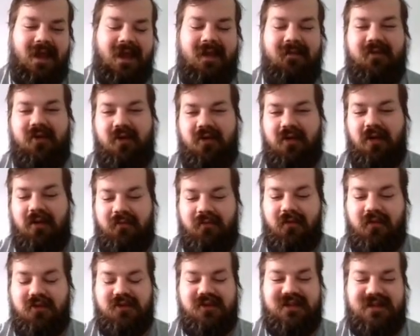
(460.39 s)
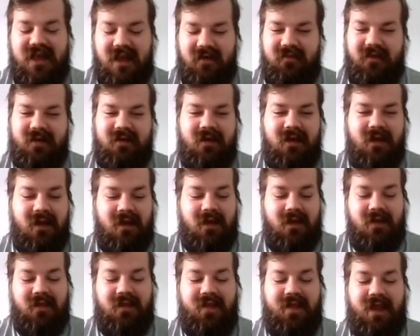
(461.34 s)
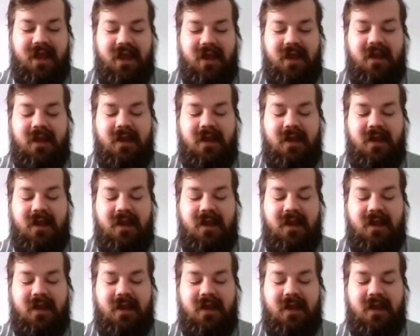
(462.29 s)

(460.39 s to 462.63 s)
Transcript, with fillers: If you roll four to seven, the